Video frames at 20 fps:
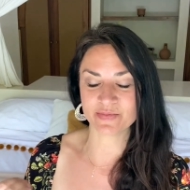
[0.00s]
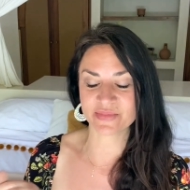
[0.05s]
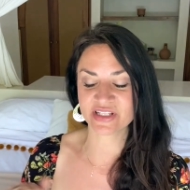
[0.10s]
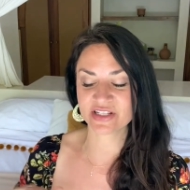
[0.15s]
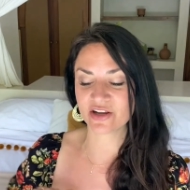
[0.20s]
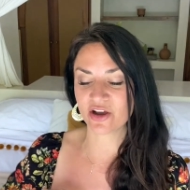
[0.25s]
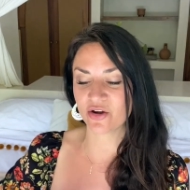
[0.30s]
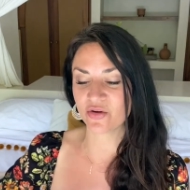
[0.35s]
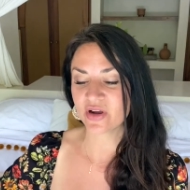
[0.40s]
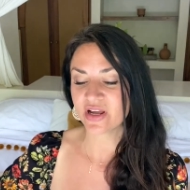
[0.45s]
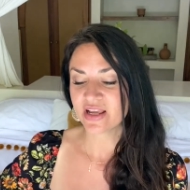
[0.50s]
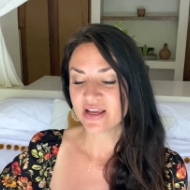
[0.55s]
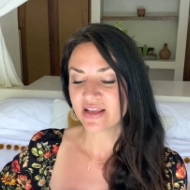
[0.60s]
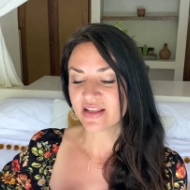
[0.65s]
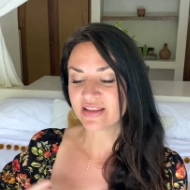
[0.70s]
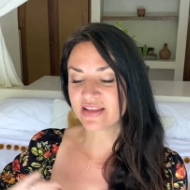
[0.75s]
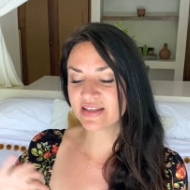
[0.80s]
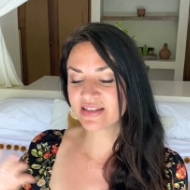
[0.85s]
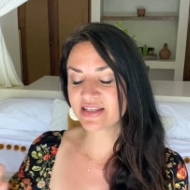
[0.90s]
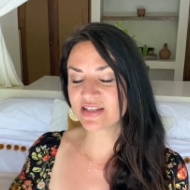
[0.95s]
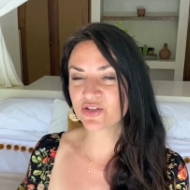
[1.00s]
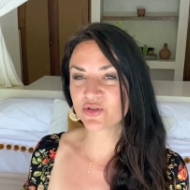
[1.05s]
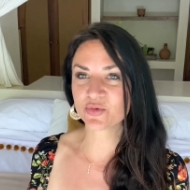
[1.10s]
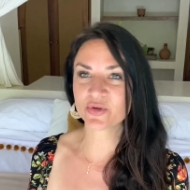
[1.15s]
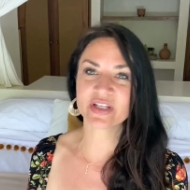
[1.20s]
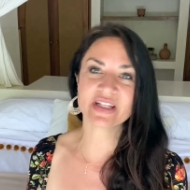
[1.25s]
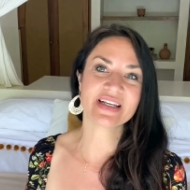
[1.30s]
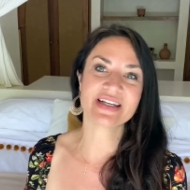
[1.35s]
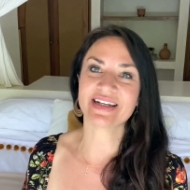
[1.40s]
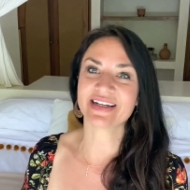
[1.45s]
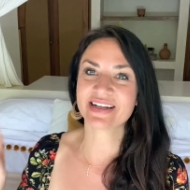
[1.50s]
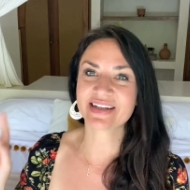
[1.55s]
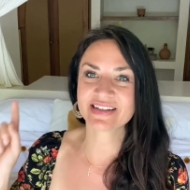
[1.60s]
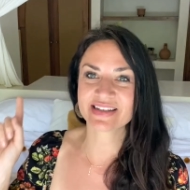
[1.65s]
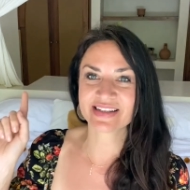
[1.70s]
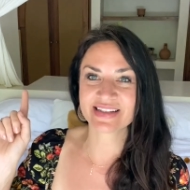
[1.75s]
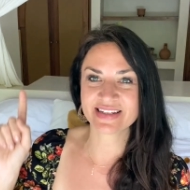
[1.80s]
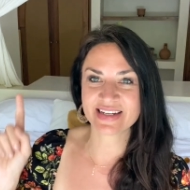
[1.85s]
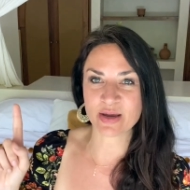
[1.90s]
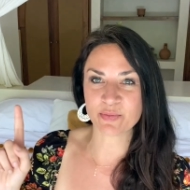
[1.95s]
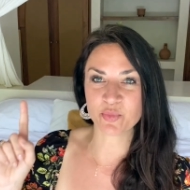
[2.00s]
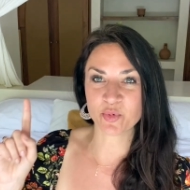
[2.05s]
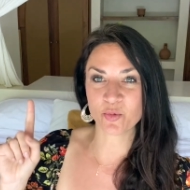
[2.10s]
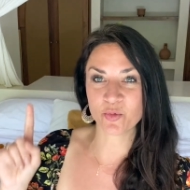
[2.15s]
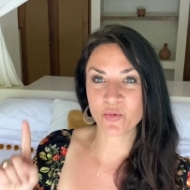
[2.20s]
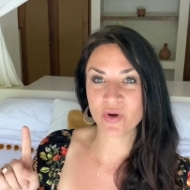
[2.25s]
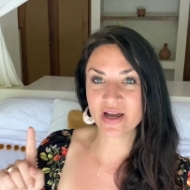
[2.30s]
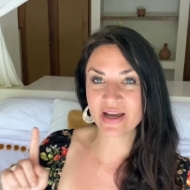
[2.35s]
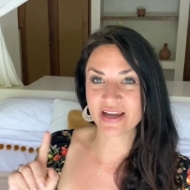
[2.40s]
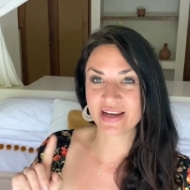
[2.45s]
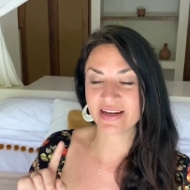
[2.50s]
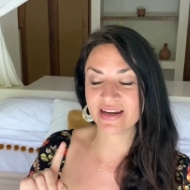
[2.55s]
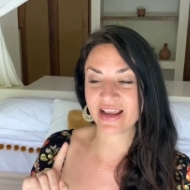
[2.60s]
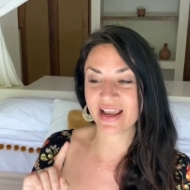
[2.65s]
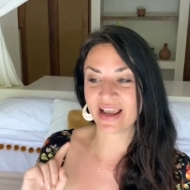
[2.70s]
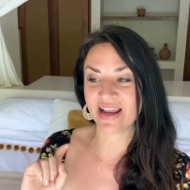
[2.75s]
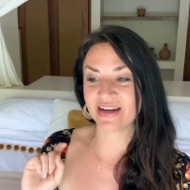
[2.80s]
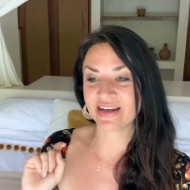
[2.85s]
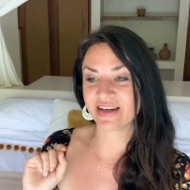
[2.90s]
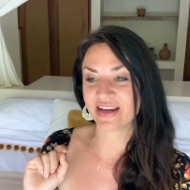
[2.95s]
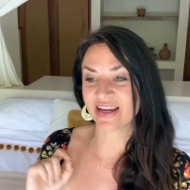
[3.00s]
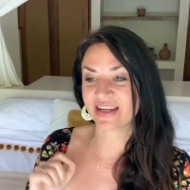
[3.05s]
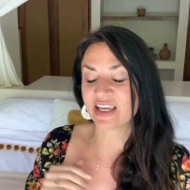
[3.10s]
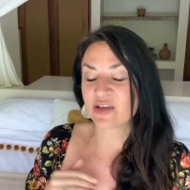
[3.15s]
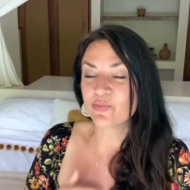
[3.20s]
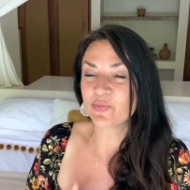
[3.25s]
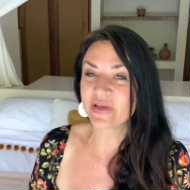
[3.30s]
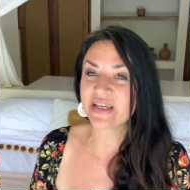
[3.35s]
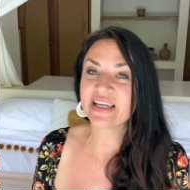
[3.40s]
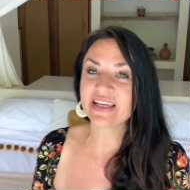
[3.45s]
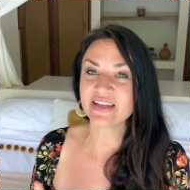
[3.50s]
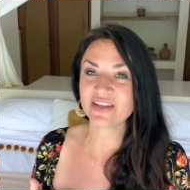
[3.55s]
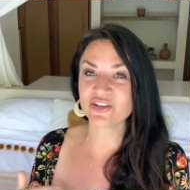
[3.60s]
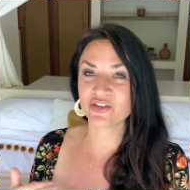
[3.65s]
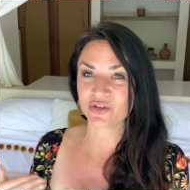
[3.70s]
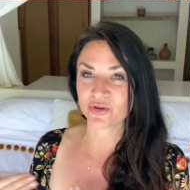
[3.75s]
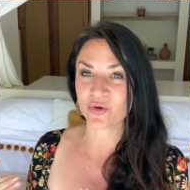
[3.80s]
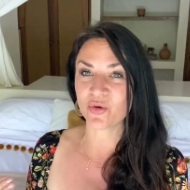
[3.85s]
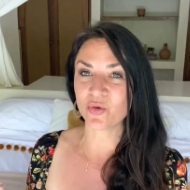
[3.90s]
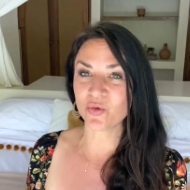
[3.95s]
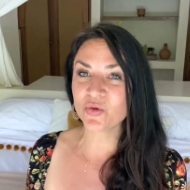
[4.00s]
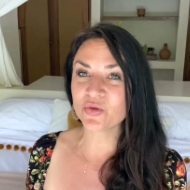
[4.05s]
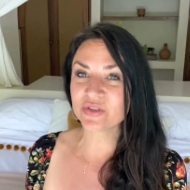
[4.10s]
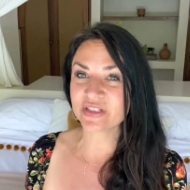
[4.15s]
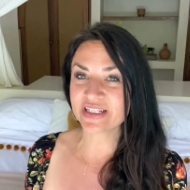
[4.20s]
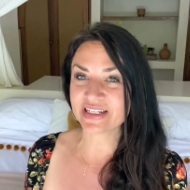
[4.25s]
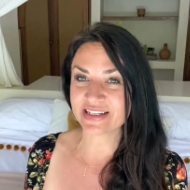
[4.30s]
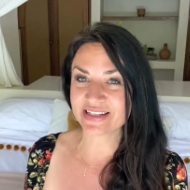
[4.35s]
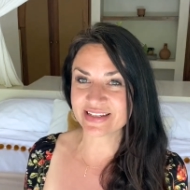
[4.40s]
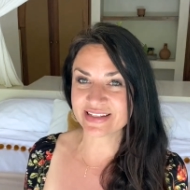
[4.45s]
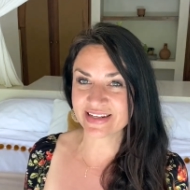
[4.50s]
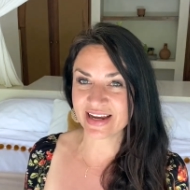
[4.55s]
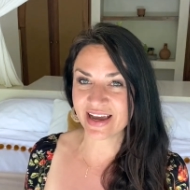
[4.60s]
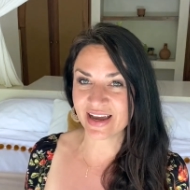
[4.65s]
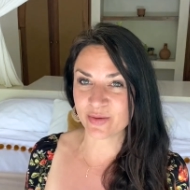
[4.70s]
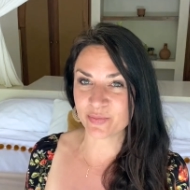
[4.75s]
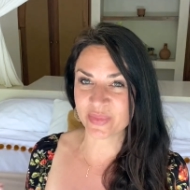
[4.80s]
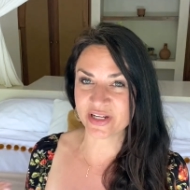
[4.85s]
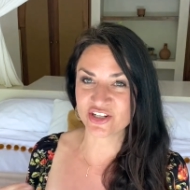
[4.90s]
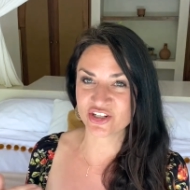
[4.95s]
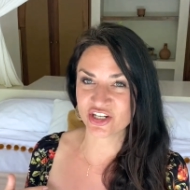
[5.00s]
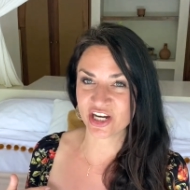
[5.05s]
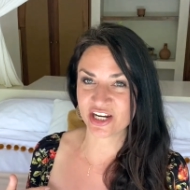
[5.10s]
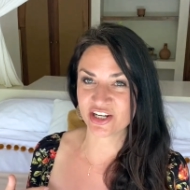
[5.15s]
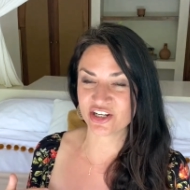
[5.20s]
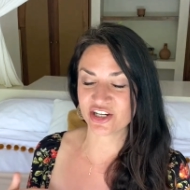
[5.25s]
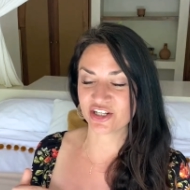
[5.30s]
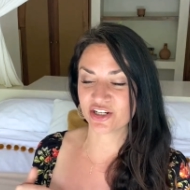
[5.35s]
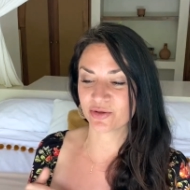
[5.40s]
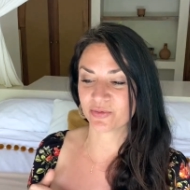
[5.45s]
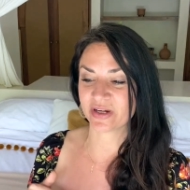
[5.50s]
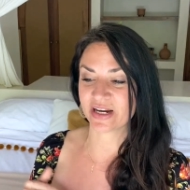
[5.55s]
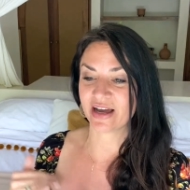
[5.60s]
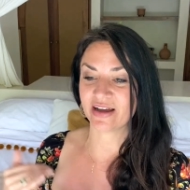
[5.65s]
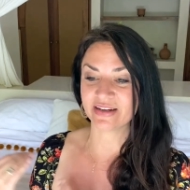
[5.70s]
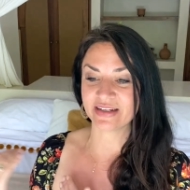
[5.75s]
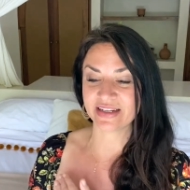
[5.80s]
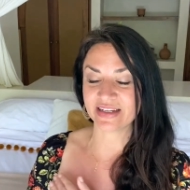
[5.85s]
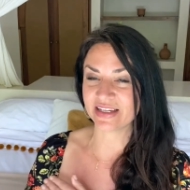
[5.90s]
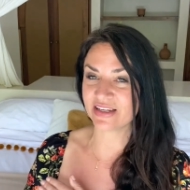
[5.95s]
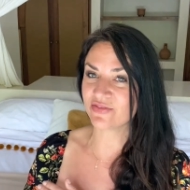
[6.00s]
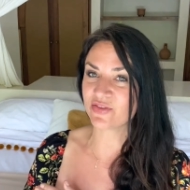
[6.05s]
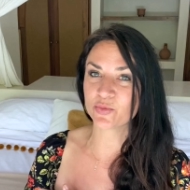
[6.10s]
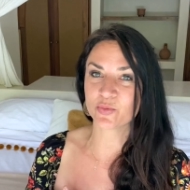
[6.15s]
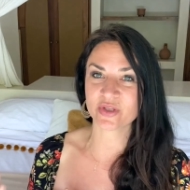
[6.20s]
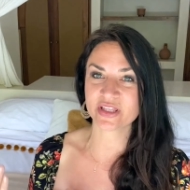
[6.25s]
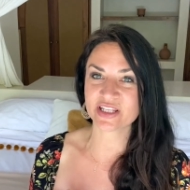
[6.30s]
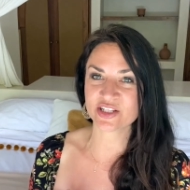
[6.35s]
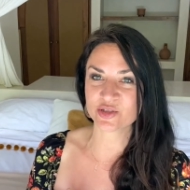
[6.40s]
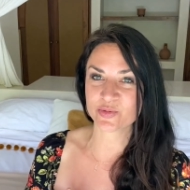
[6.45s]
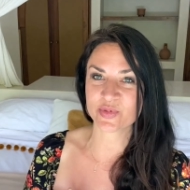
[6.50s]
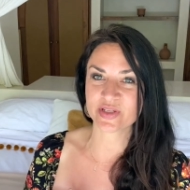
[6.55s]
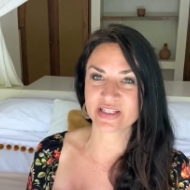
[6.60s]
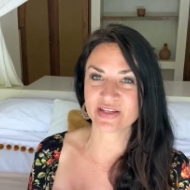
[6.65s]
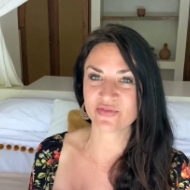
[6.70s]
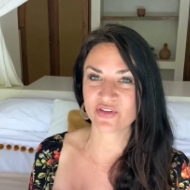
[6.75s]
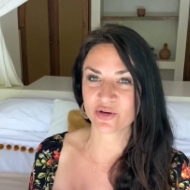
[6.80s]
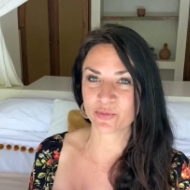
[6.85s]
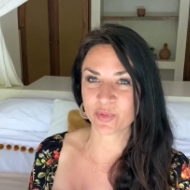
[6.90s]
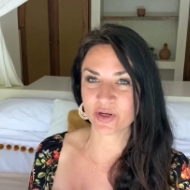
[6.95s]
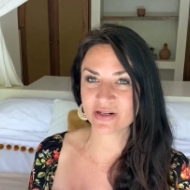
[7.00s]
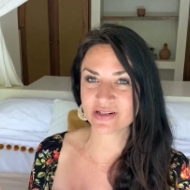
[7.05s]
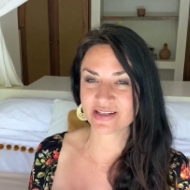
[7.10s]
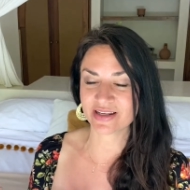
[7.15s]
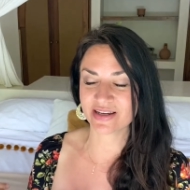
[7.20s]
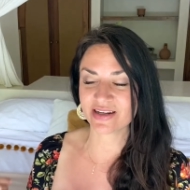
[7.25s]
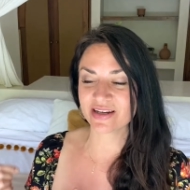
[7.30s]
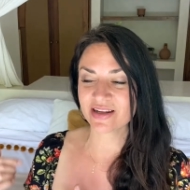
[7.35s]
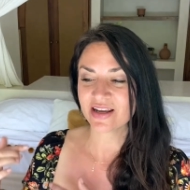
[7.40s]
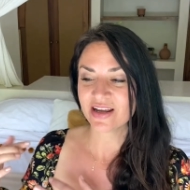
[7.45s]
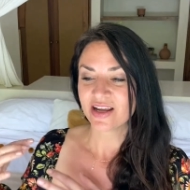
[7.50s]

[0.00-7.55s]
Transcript: So this is really step one, and it can be your only step in changing your reality, even with a specific person,